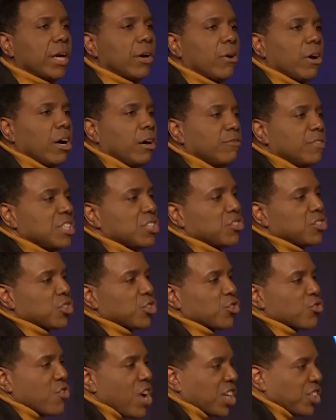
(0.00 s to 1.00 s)
thereof is
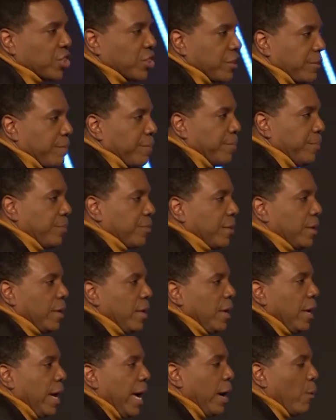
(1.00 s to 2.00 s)
destruction.
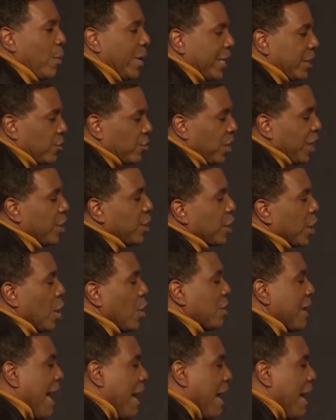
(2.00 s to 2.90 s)
And we continue to go